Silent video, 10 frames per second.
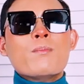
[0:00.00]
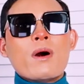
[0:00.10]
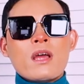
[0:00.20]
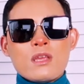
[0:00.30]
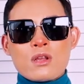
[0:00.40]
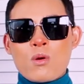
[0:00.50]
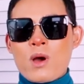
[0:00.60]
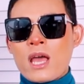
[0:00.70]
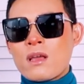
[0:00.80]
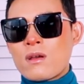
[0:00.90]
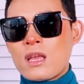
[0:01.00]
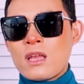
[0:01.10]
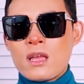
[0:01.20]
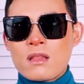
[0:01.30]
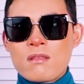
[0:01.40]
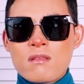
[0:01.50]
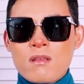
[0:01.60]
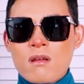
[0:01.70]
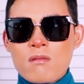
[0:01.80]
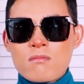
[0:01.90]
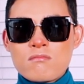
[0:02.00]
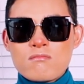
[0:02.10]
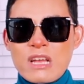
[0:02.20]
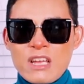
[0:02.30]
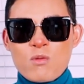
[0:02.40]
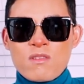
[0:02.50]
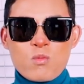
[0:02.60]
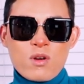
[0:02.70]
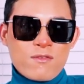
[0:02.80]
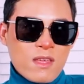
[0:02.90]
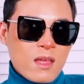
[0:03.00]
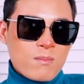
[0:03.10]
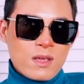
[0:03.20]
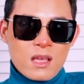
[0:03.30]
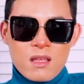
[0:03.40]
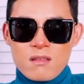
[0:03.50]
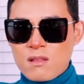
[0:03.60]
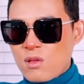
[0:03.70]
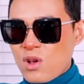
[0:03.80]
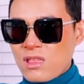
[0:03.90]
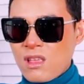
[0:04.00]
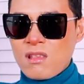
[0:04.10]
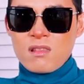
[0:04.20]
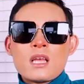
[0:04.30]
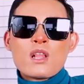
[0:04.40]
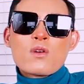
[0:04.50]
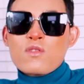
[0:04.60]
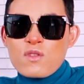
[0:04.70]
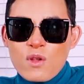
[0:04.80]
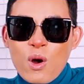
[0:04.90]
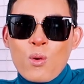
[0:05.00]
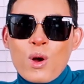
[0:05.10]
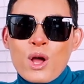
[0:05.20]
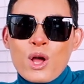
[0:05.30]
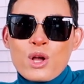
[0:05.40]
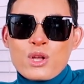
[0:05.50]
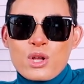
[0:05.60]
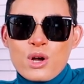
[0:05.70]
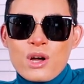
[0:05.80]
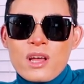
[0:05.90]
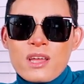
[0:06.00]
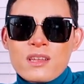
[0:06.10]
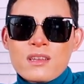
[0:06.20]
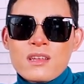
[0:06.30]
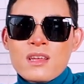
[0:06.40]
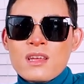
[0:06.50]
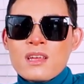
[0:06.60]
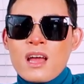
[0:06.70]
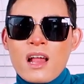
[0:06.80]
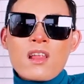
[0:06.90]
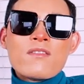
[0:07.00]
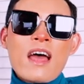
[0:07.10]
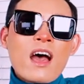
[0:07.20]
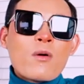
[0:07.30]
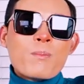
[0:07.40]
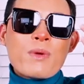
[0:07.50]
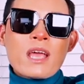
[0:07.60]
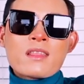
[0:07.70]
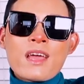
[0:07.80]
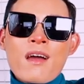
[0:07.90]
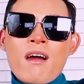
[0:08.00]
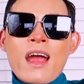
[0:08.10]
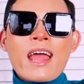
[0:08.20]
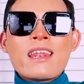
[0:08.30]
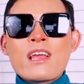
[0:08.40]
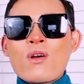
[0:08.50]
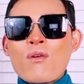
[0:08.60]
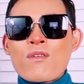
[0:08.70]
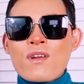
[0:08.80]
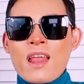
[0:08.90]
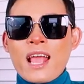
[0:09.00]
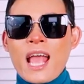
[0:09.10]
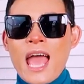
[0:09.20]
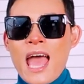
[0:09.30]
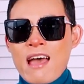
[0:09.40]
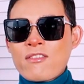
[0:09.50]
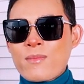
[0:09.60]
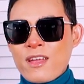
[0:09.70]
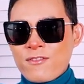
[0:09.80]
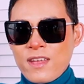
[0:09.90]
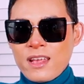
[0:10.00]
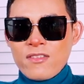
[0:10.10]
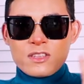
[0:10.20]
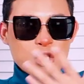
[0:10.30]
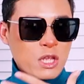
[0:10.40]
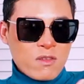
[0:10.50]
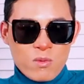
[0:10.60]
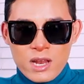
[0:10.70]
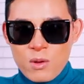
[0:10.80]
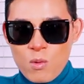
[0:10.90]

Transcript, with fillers: But you know what? It's it was worth it because look at this. It looks so good. I love how big they are and they cover like half of my face, just what I